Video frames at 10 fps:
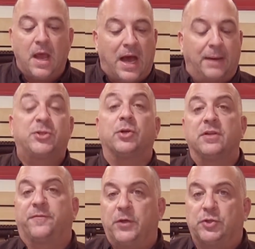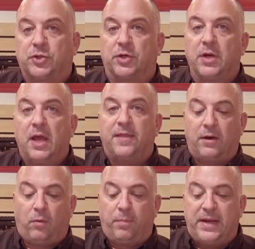I'm sure in the future there
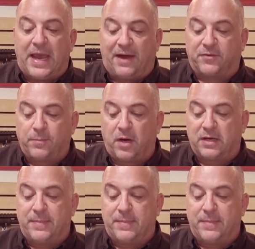will be aftermarket